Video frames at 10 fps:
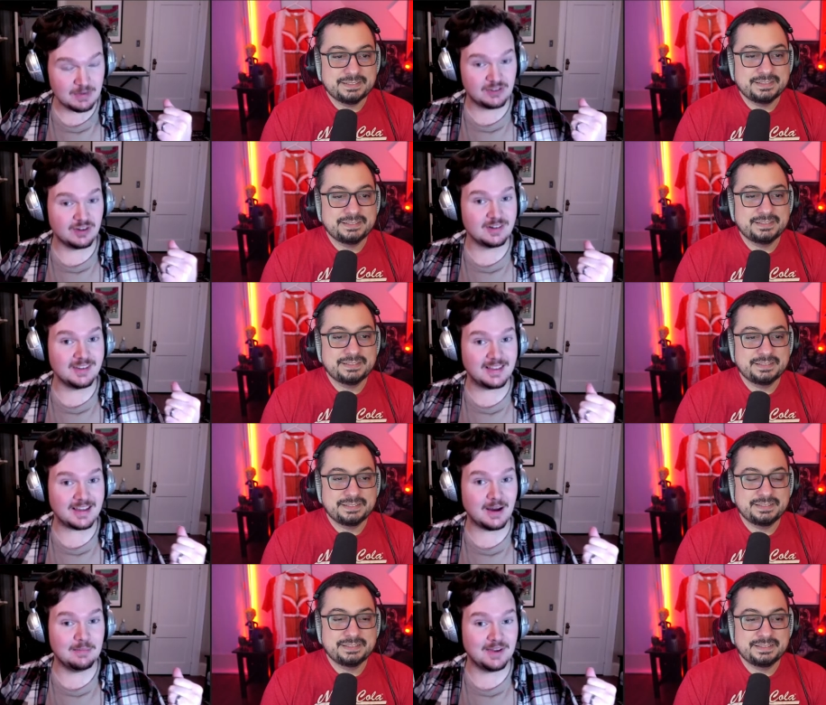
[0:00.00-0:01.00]
Speaker 1: But generally, they
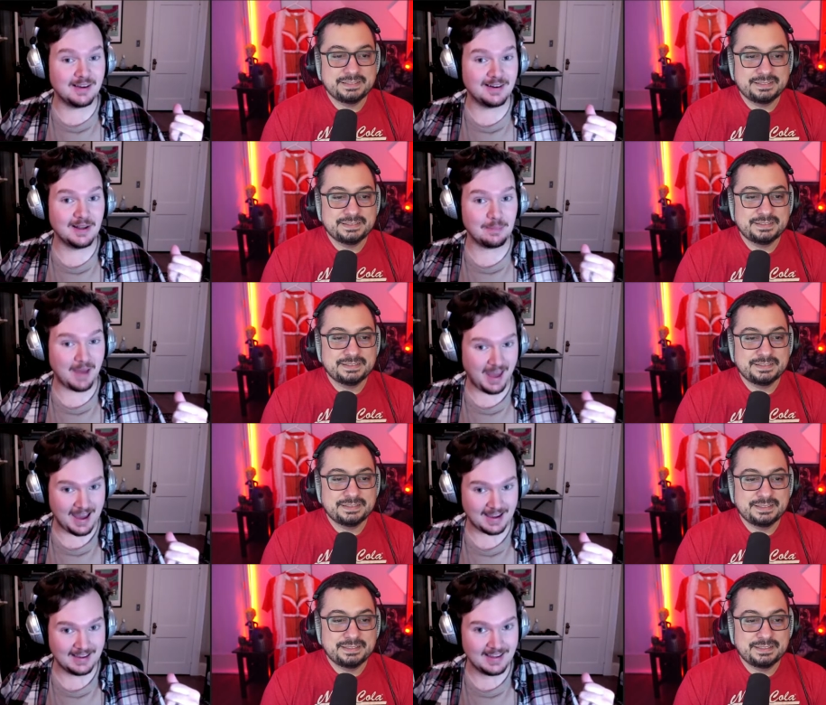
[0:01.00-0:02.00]
come down in a
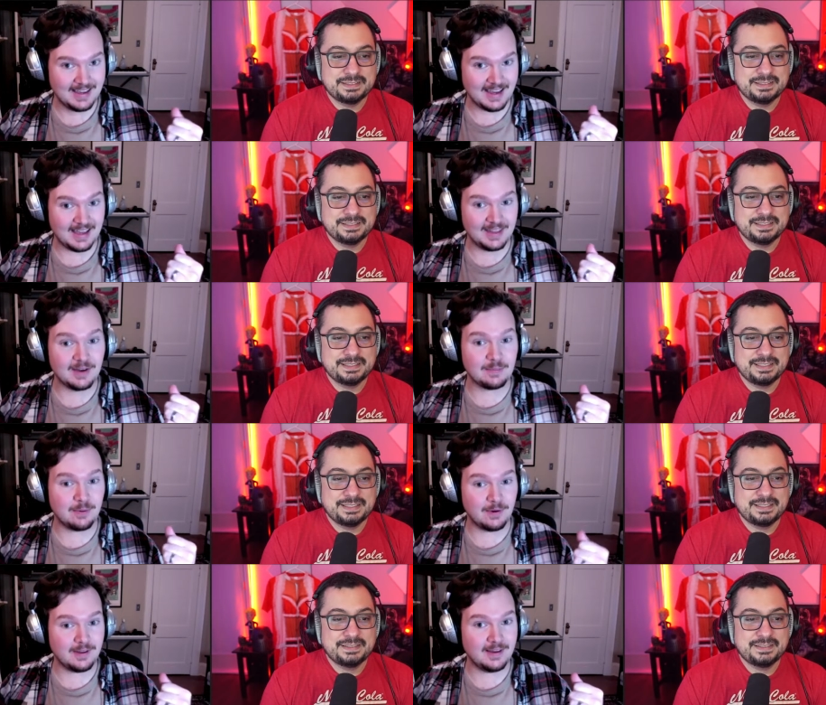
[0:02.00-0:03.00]
pack, and they're
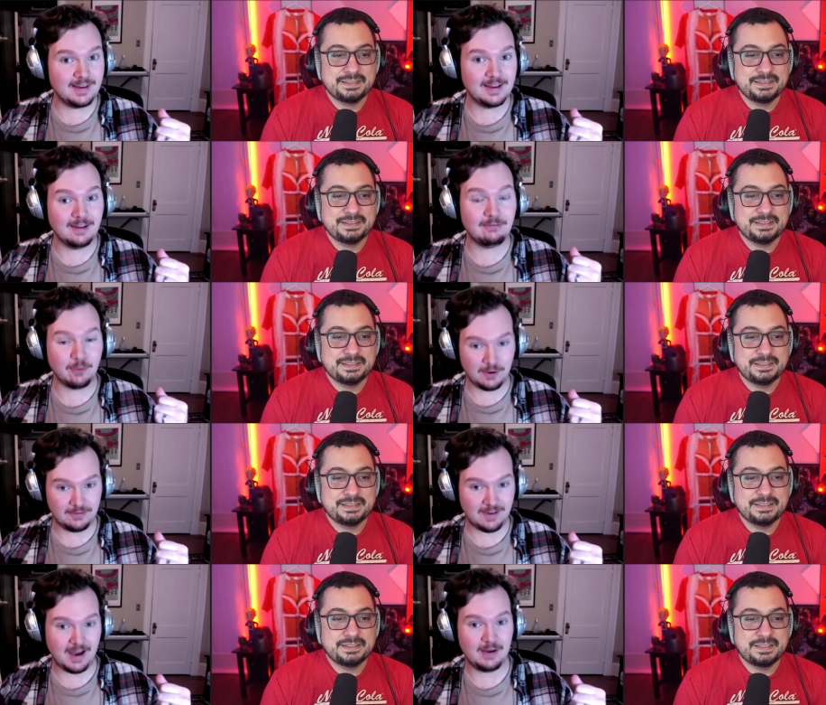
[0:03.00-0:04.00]
pretty
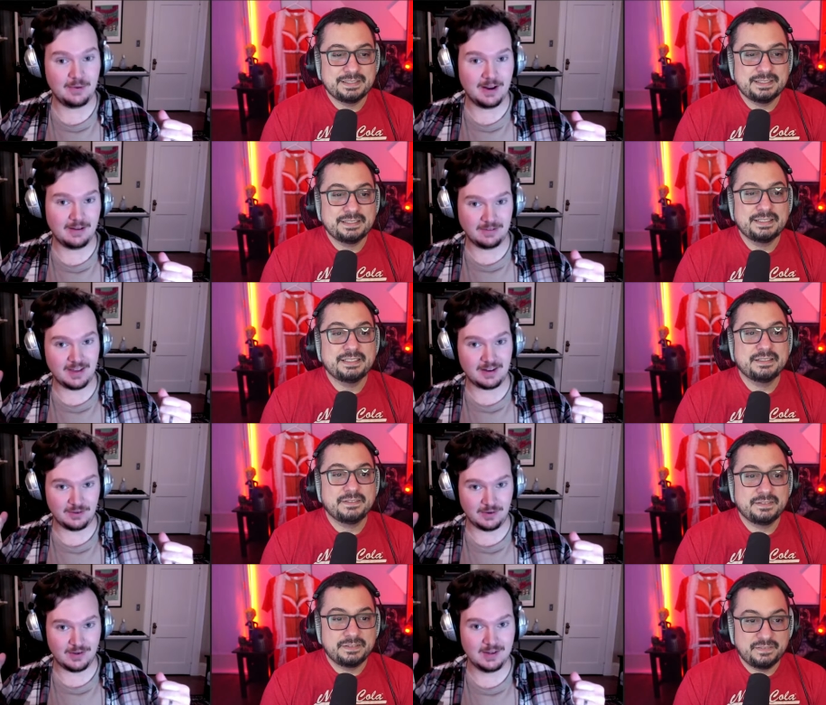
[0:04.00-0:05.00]
fortified whenever they
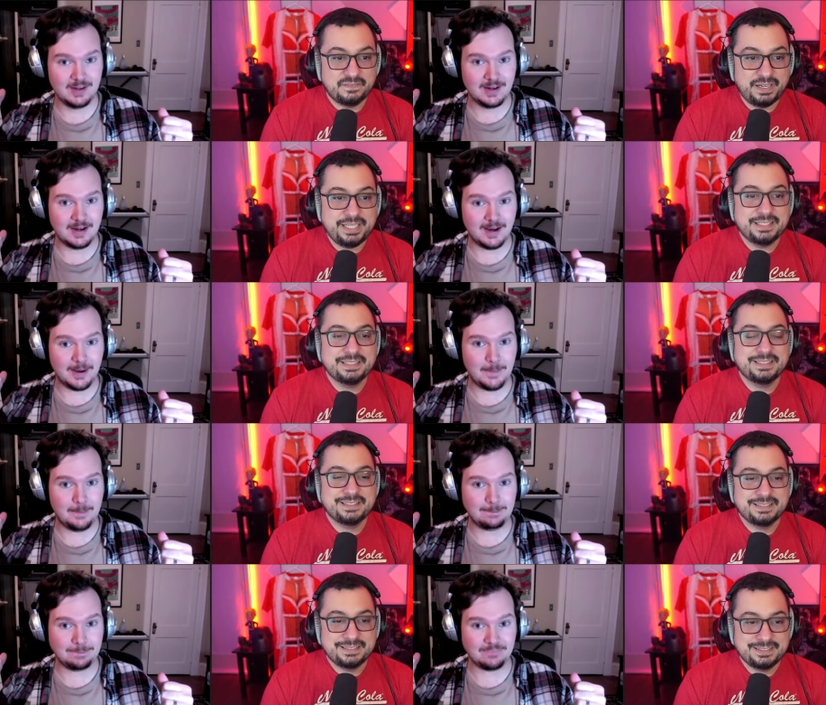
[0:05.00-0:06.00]
do. Right.
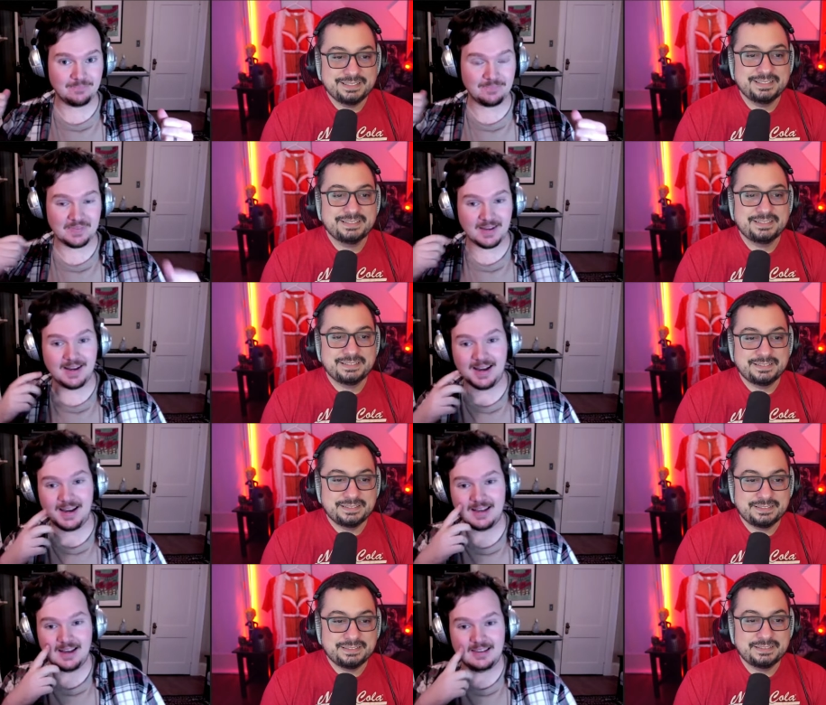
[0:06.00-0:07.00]
Um,
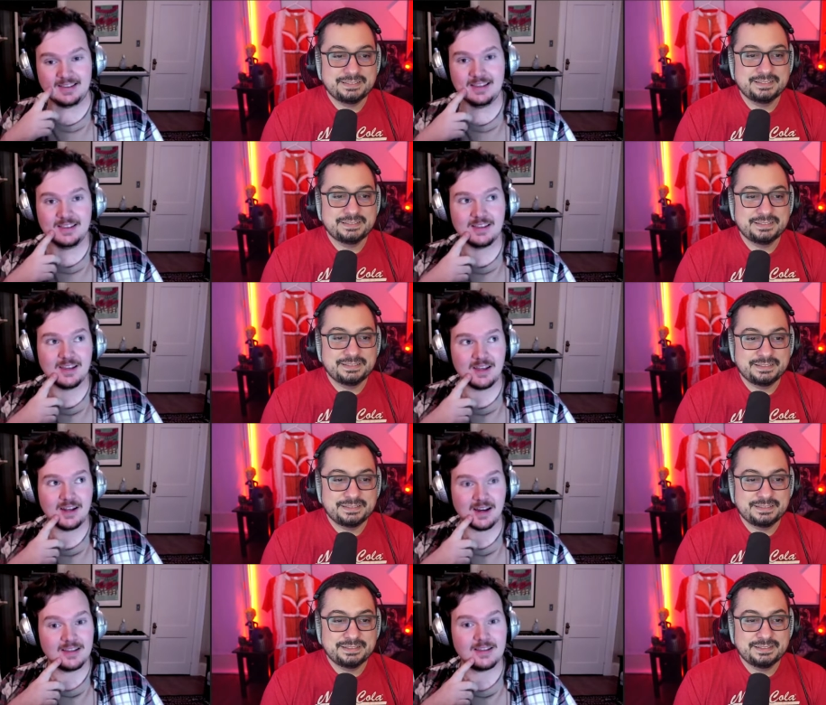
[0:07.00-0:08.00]
I, I, think that
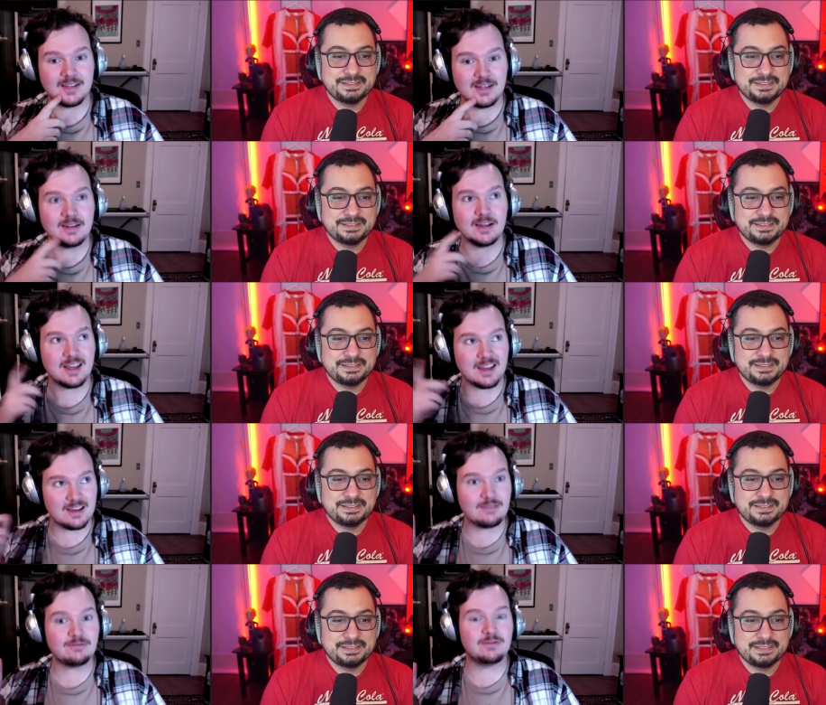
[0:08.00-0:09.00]
I think
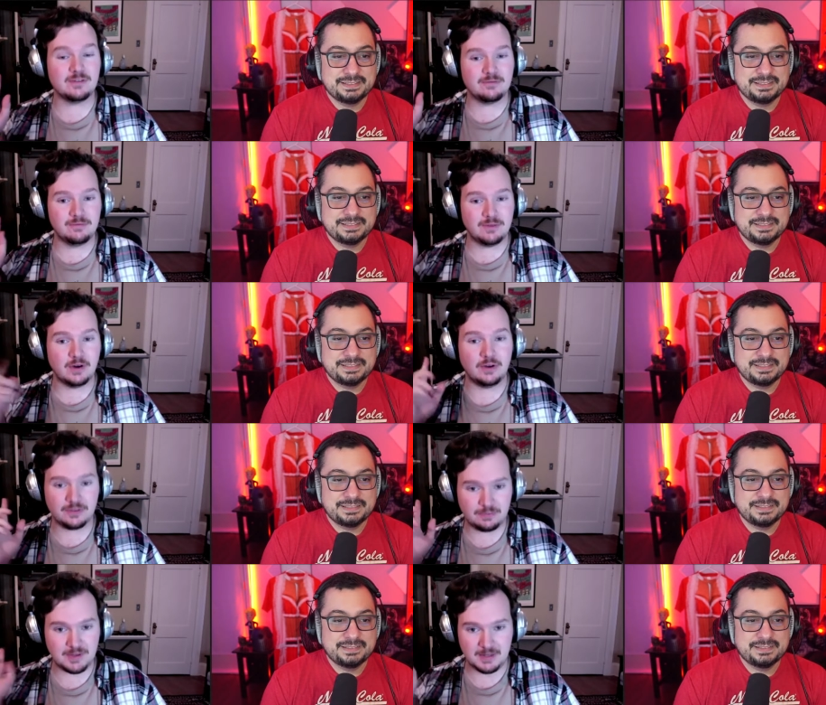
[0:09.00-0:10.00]
if the
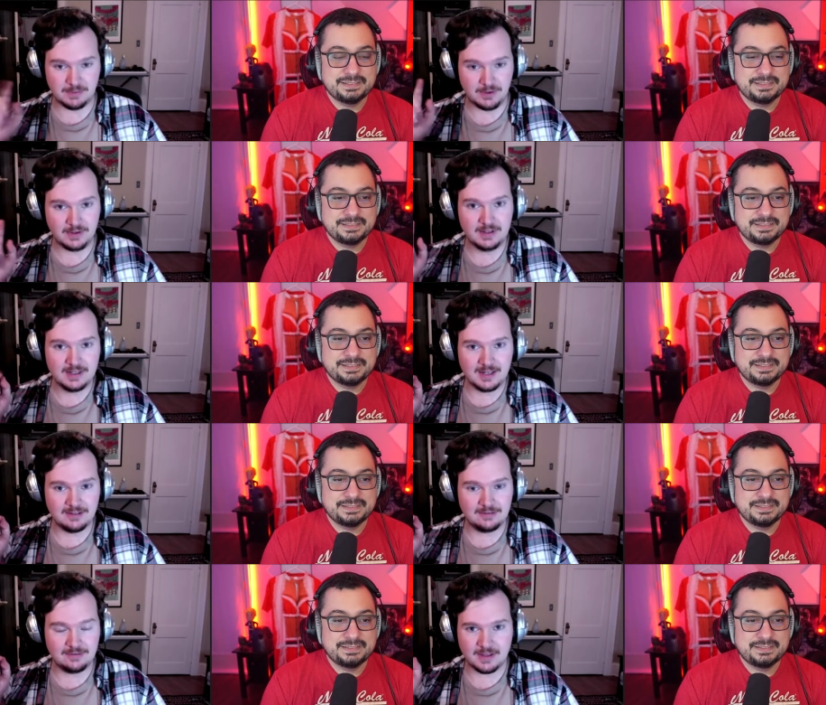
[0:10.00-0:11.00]
vault people
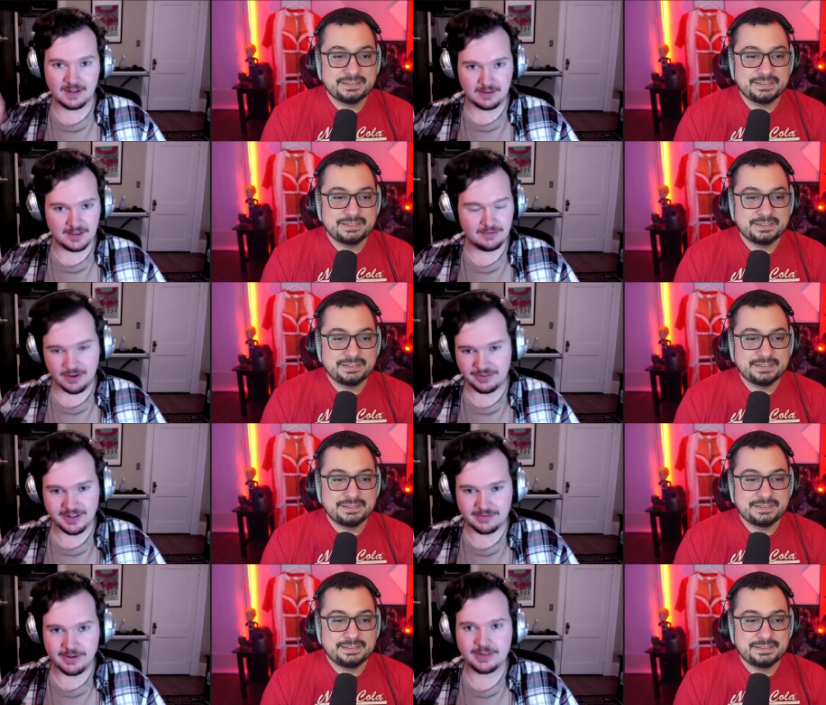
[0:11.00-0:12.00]
of that are in the
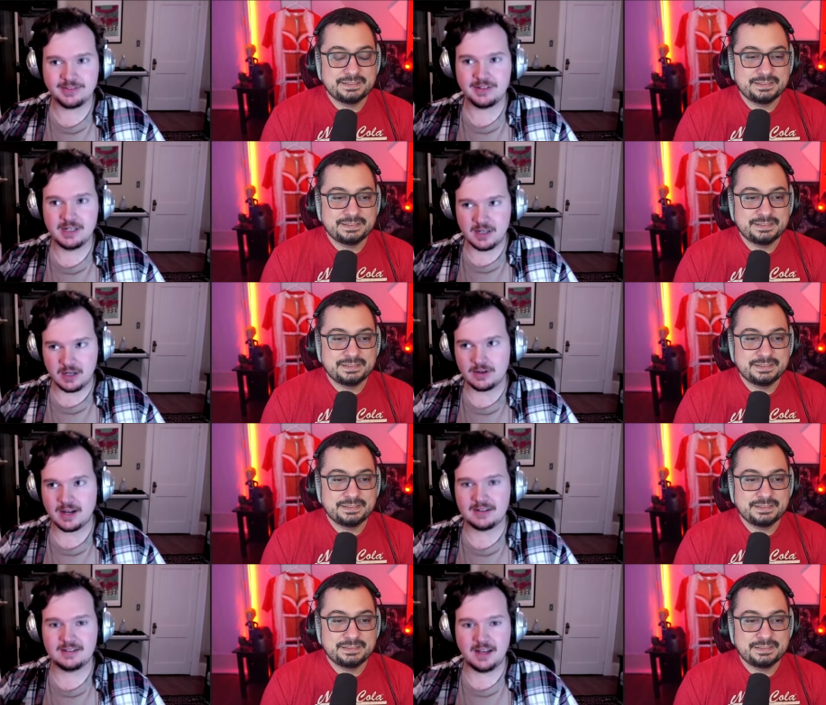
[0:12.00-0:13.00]
Vault-Tec vaults all
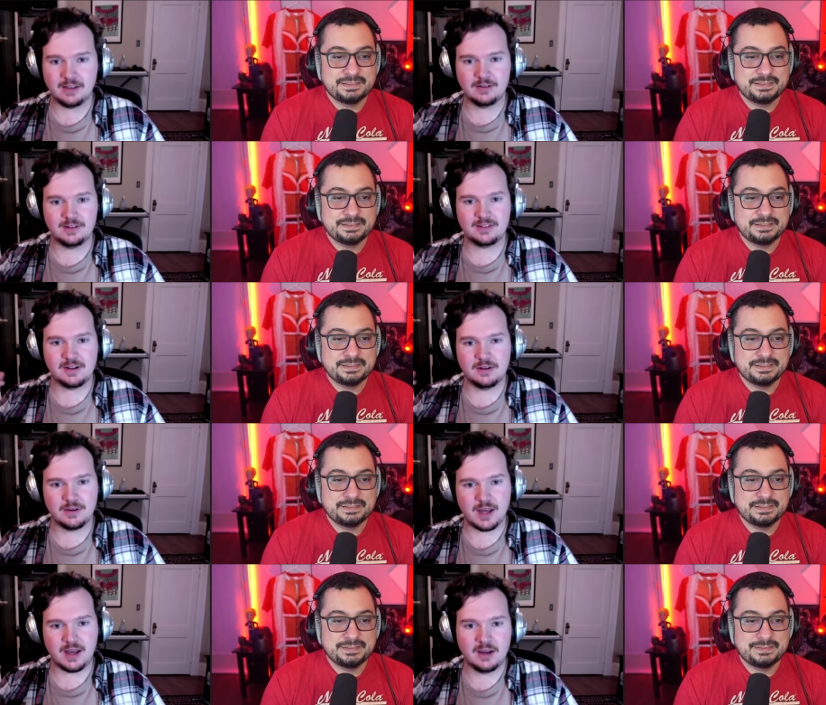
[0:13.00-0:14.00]
got together and decided,
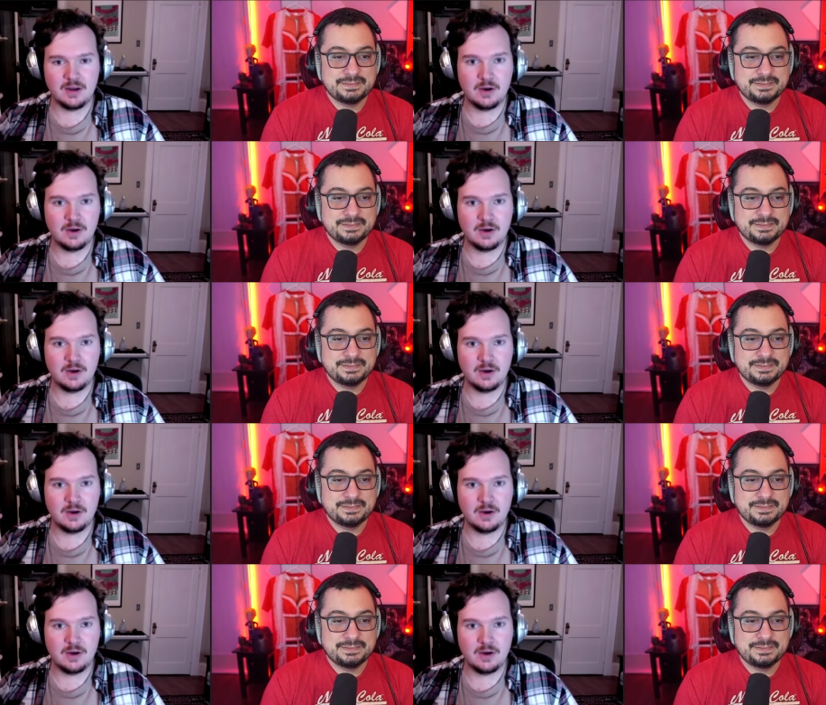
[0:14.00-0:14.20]
okay,